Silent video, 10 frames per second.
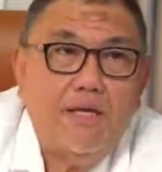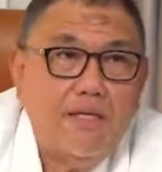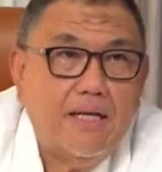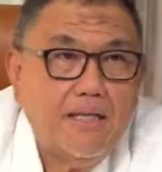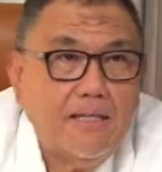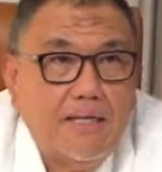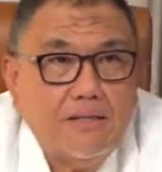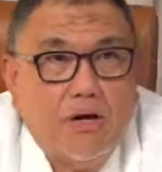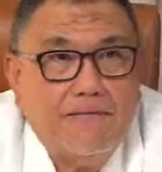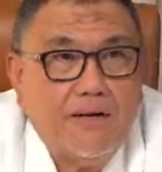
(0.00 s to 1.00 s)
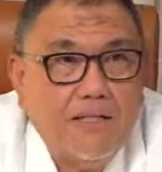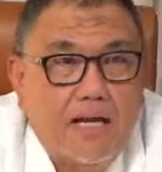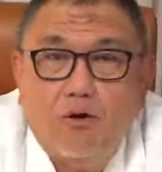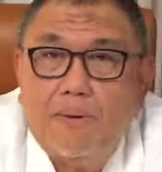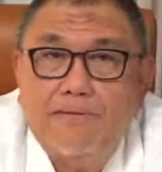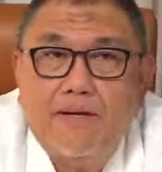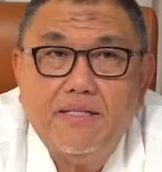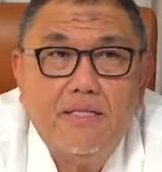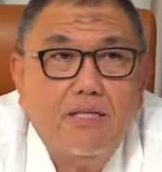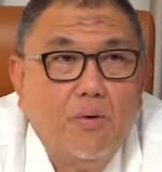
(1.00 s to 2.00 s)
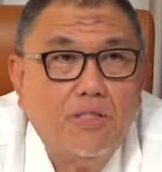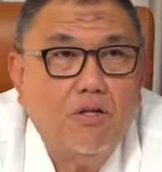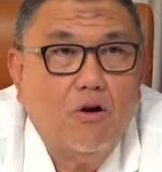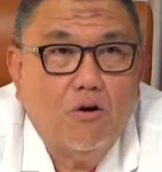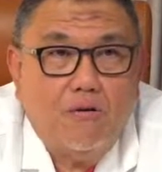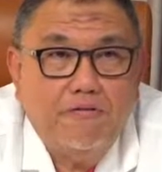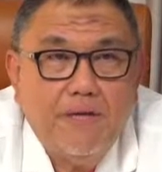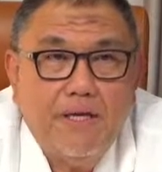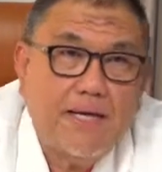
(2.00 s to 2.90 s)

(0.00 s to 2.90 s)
So I hope I've answered the question on coffee,